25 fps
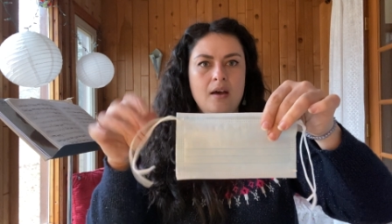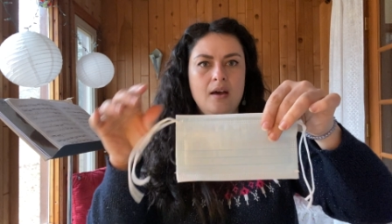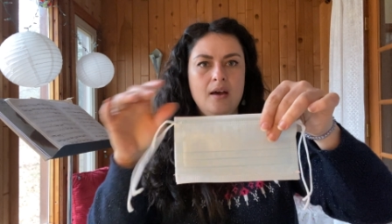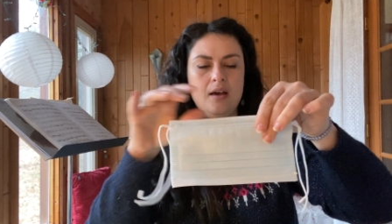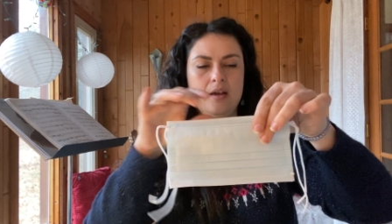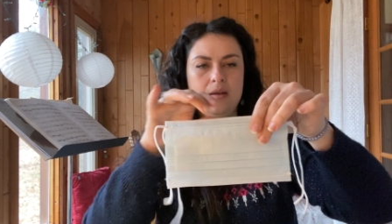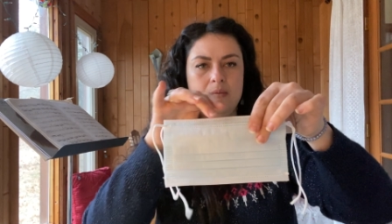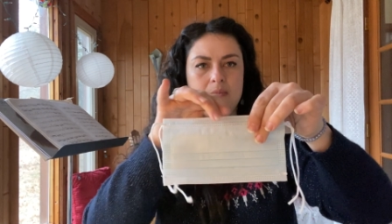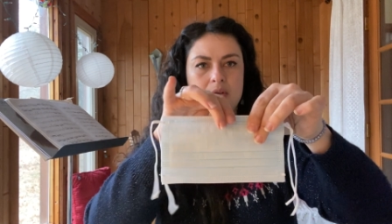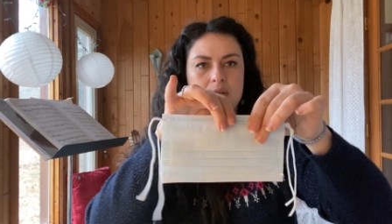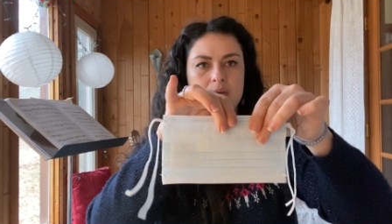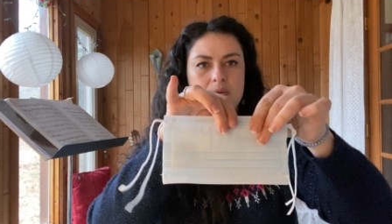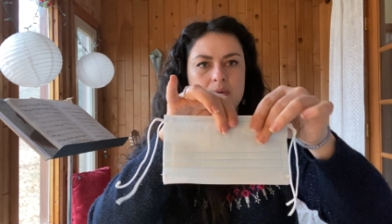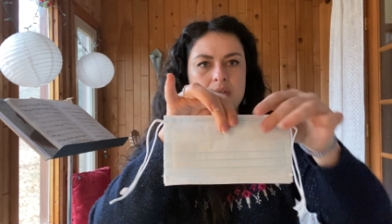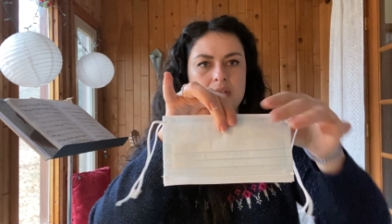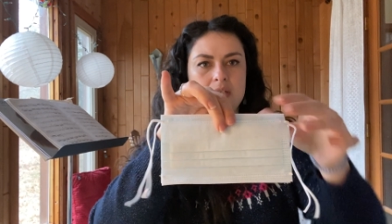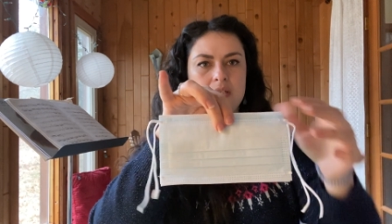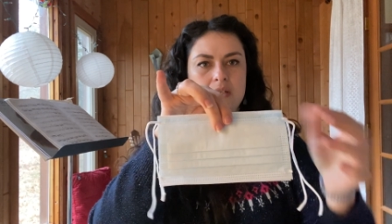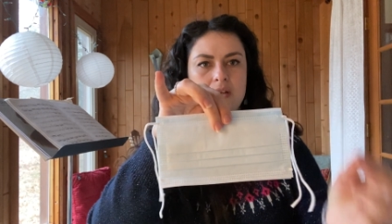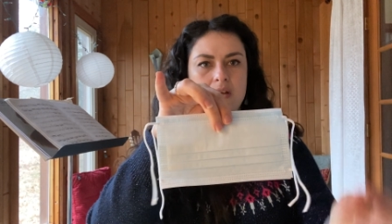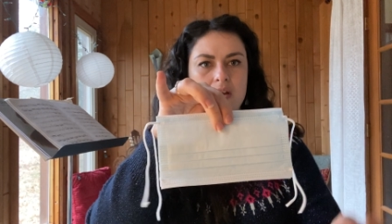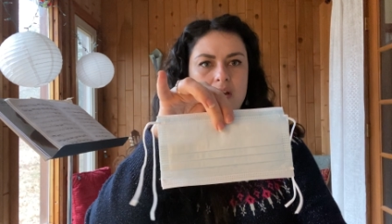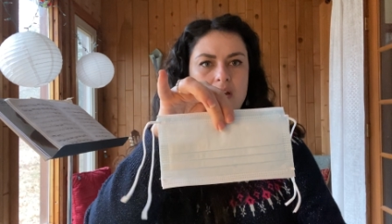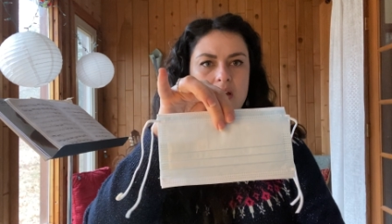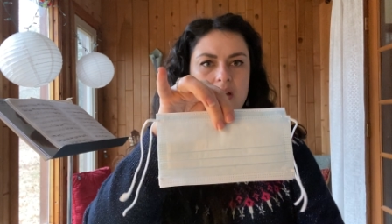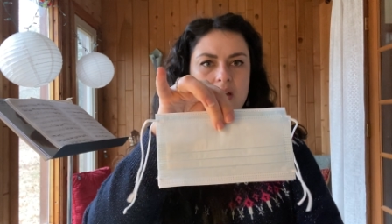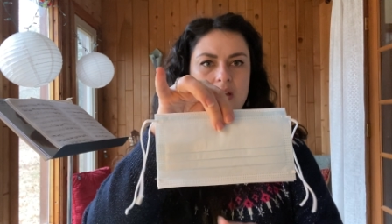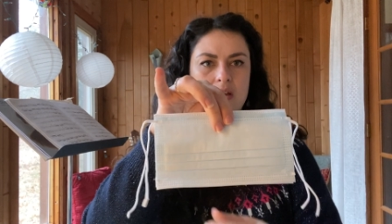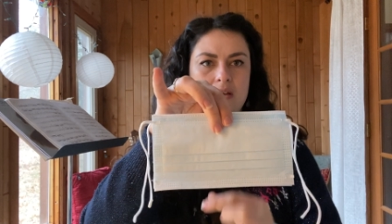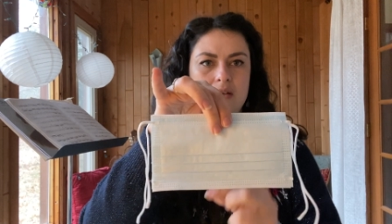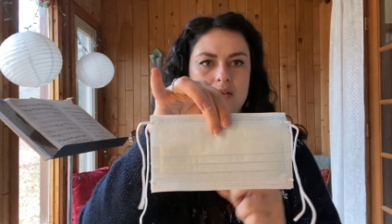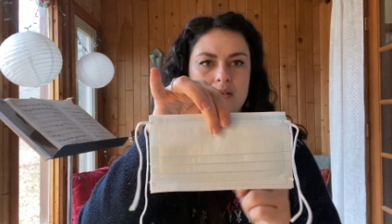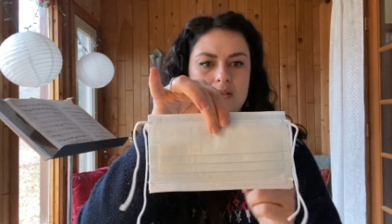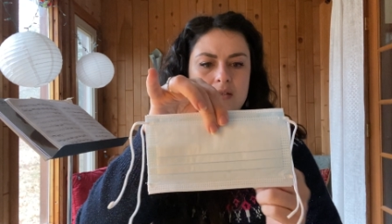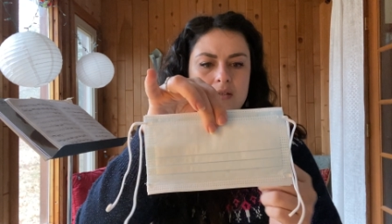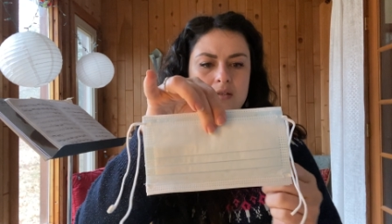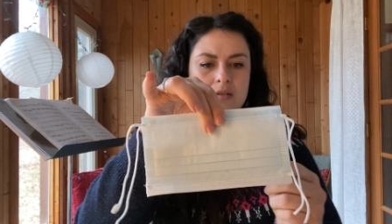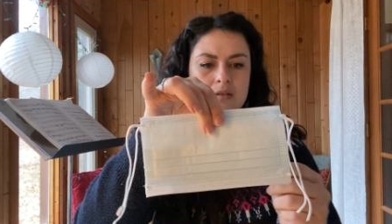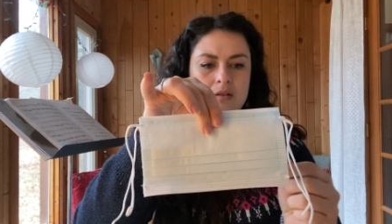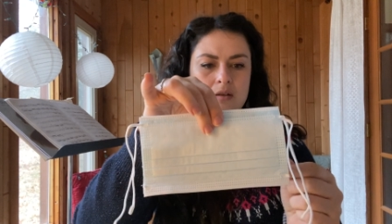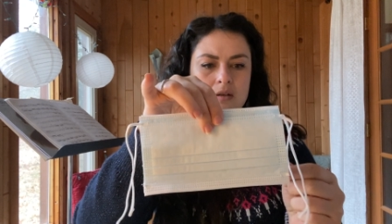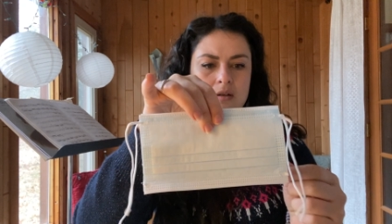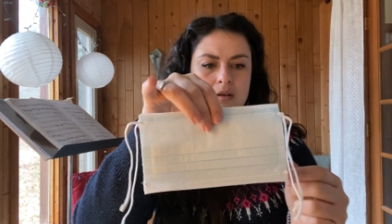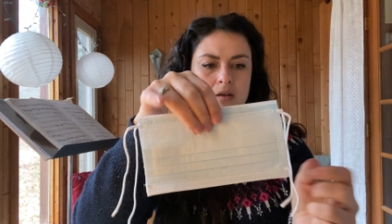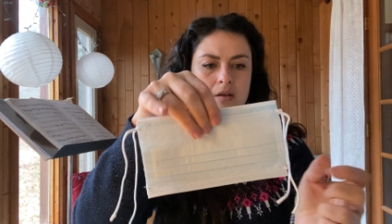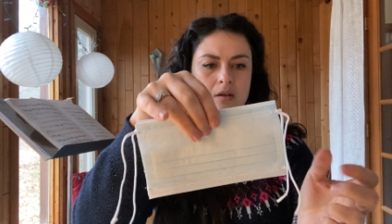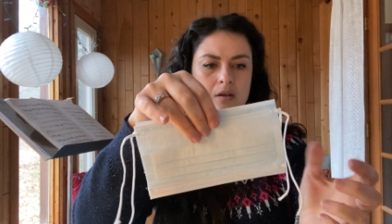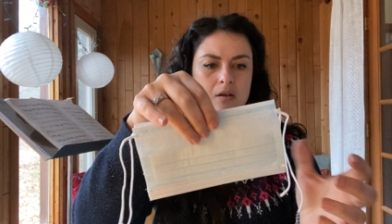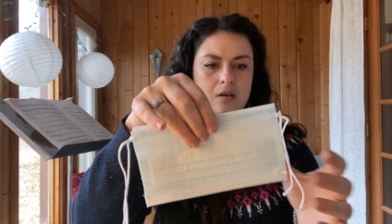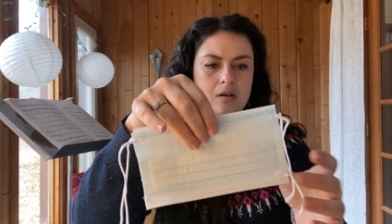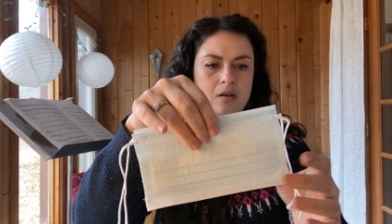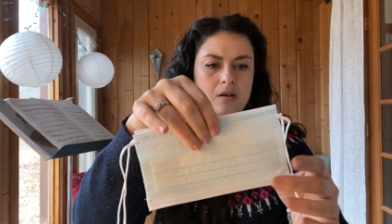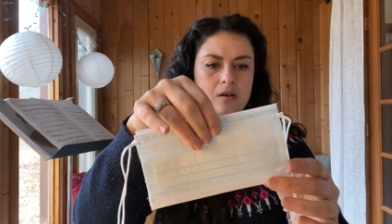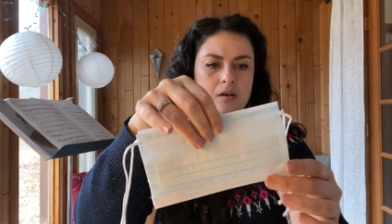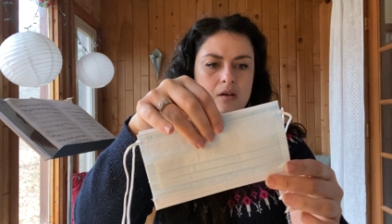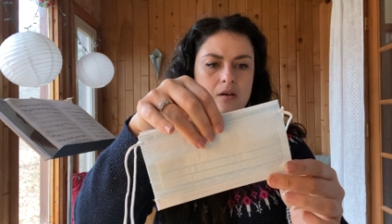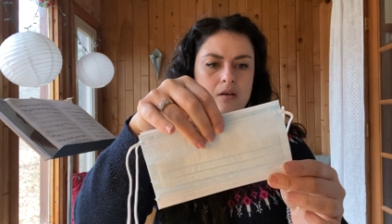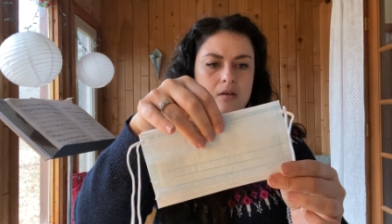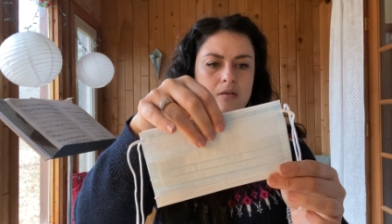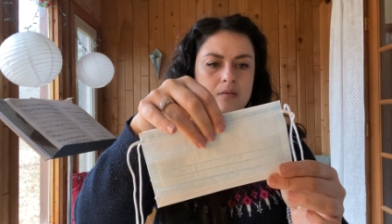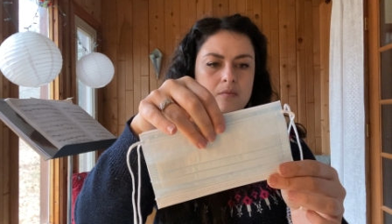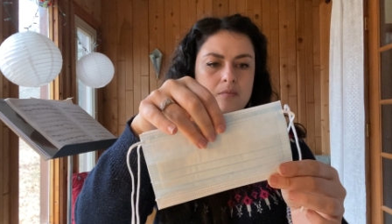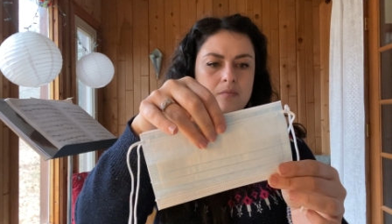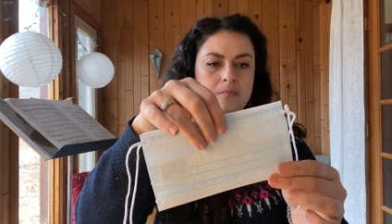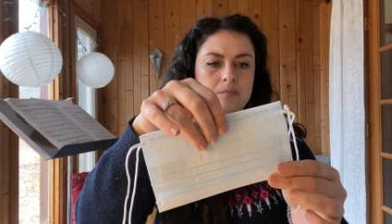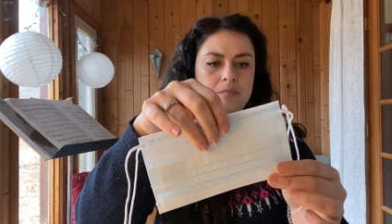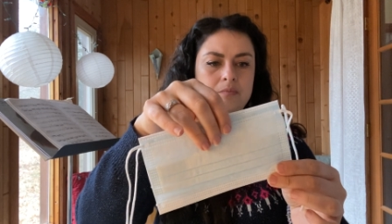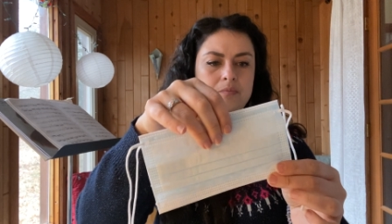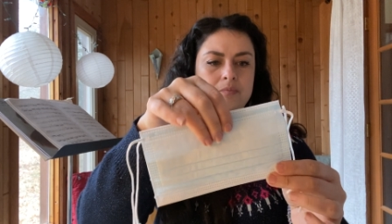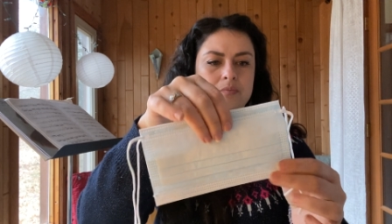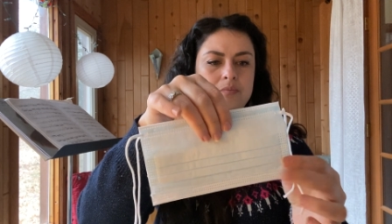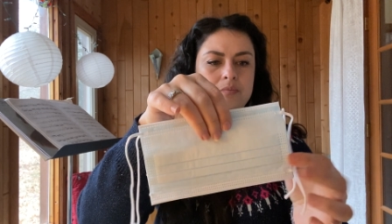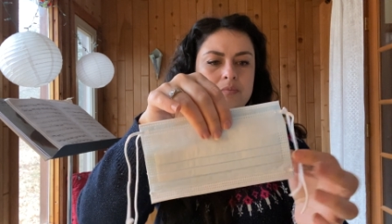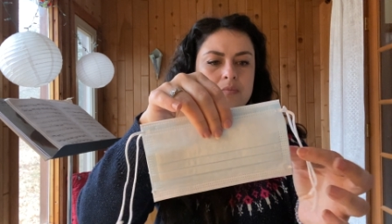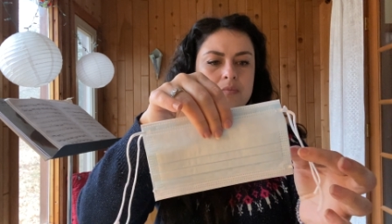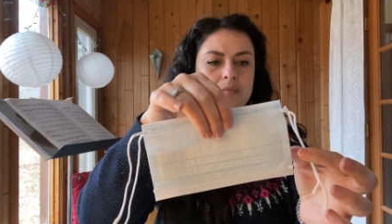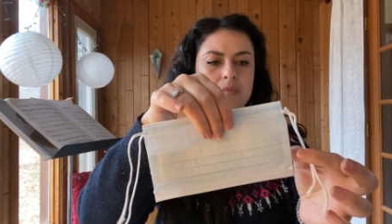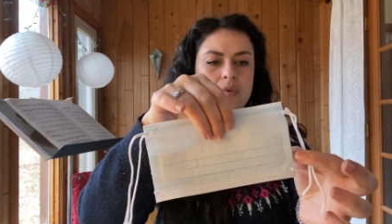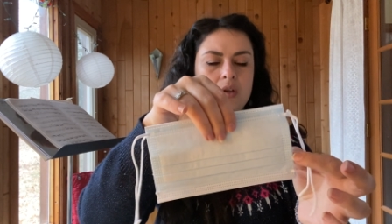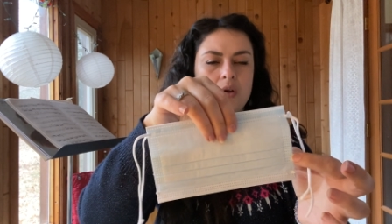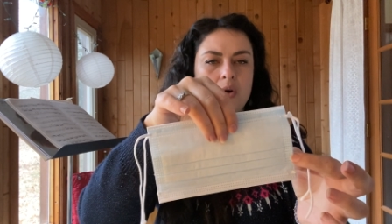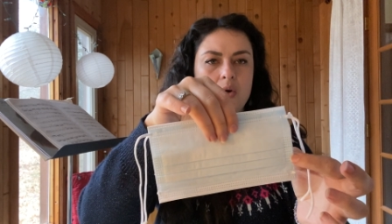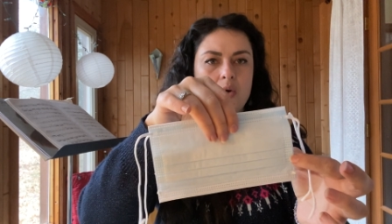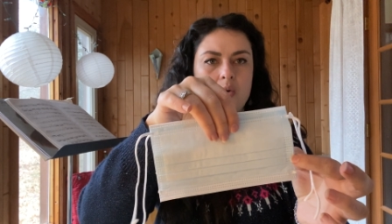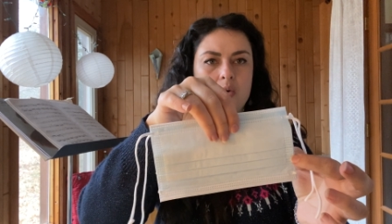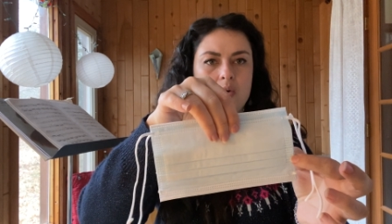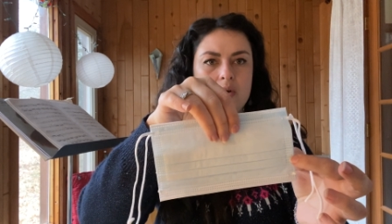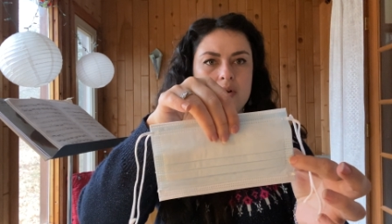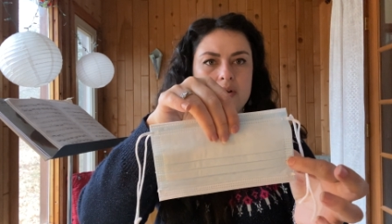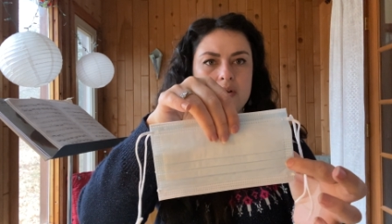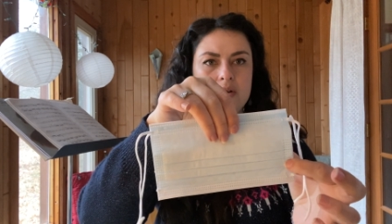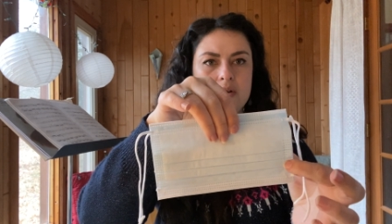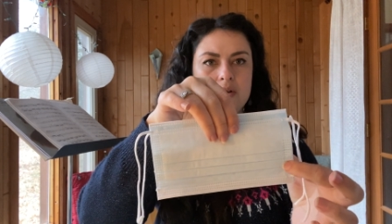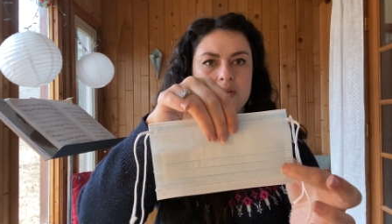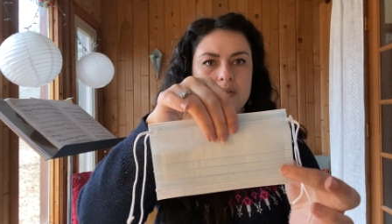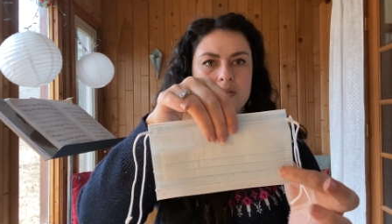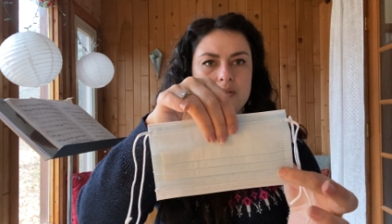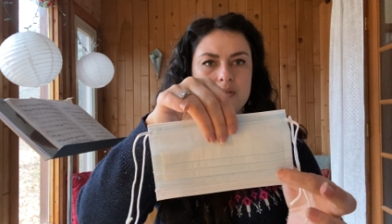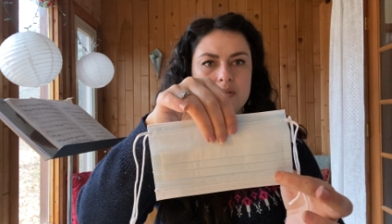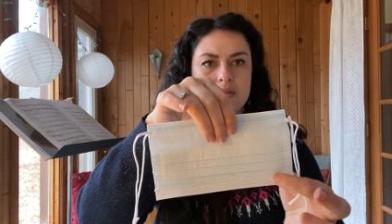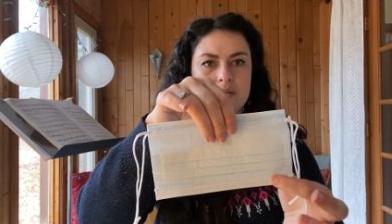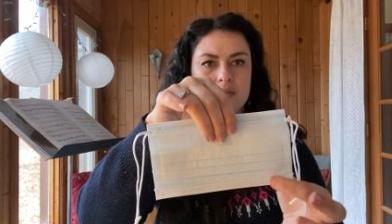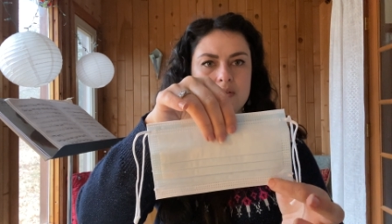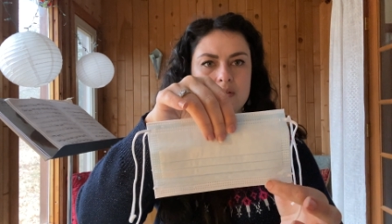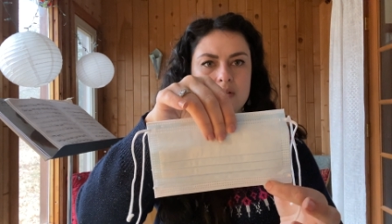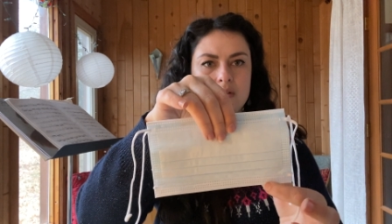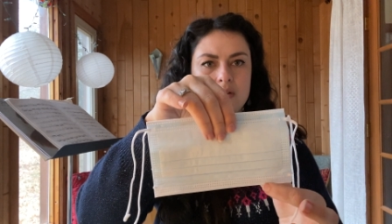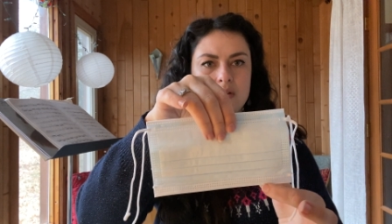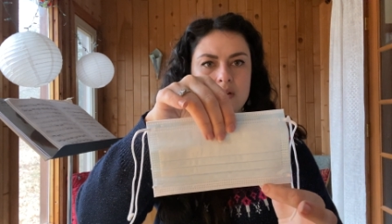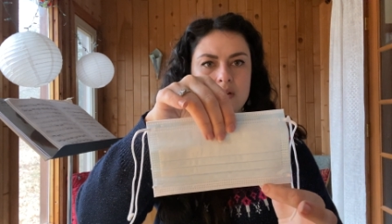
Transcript: I'm going to cut the corners